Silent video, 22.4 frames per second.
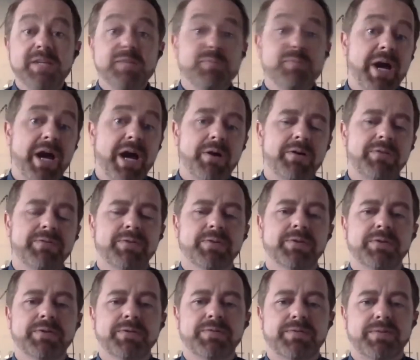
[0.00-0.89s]
is
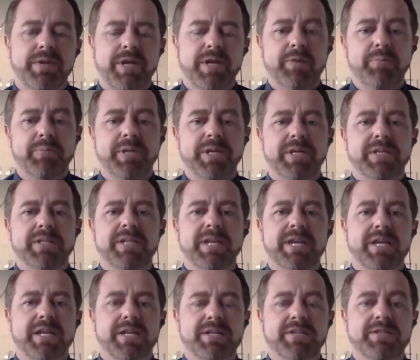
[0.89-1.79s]
powerful for helping a
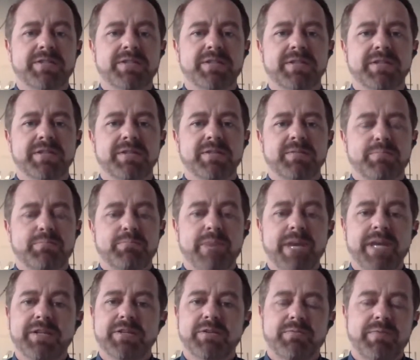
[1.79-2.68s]
dentist
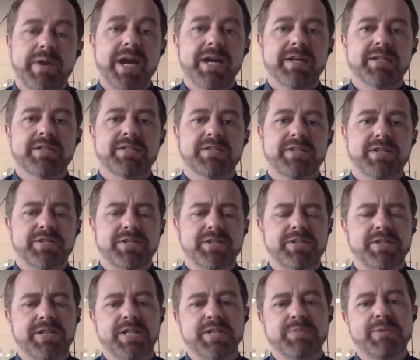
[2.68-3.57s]
make the right
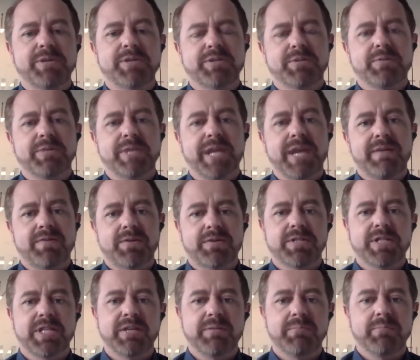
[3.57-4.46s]
decisions, especially when they have their
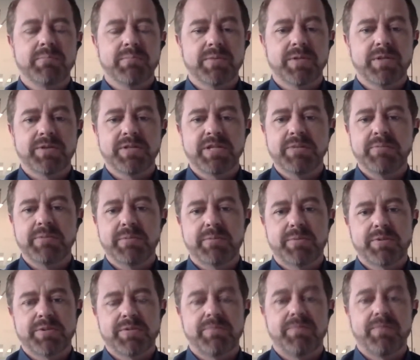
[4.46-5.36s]
team their team
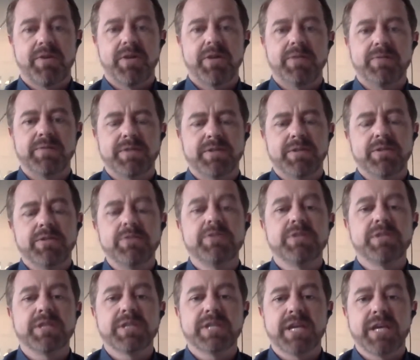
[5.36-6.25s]
members involved in
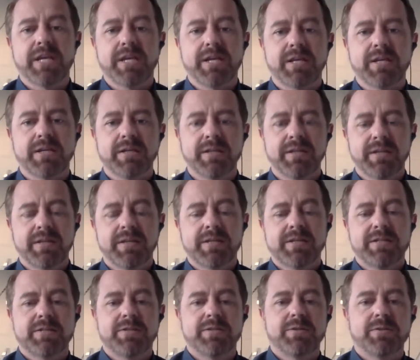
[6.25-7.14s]
using data
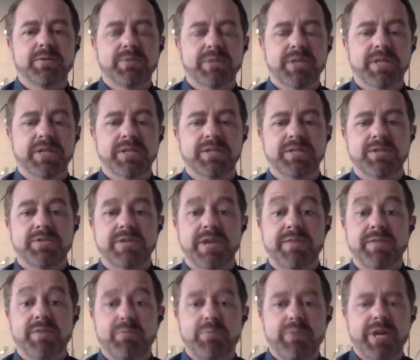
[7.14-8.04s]
to uh, to
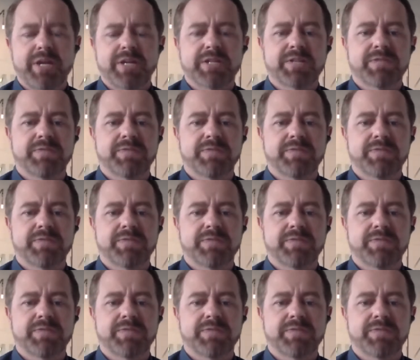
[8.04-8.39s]
drive their practice